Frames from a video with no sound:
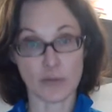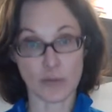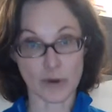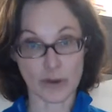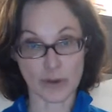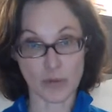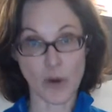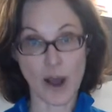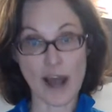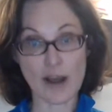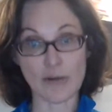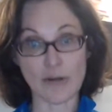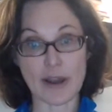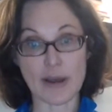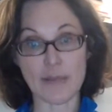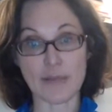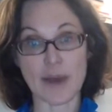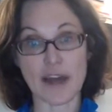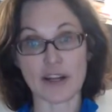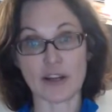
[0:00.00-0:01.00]
with
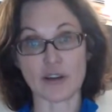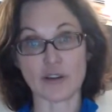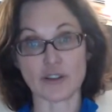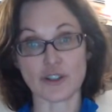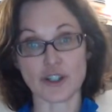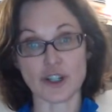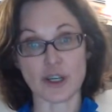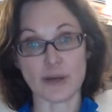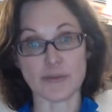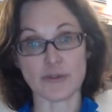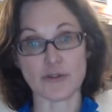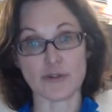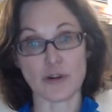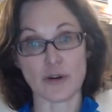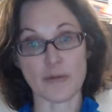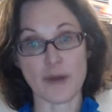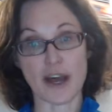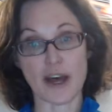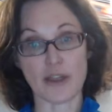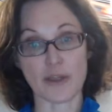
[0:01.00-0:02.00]
YWAM medical ships
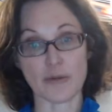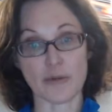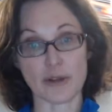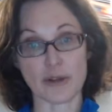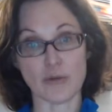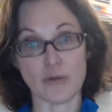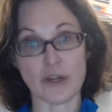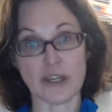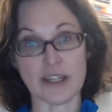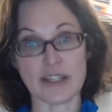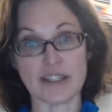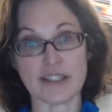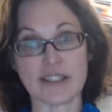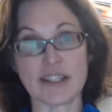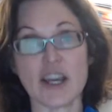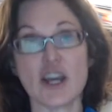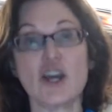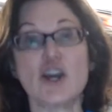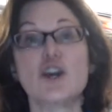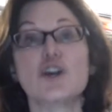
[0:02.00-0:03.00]
for about 3
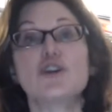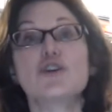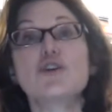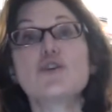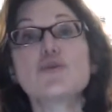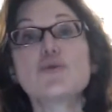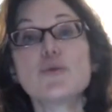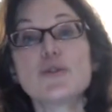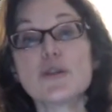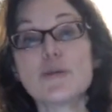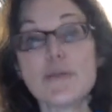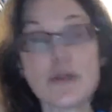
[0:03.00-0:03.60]
weeks. Youth with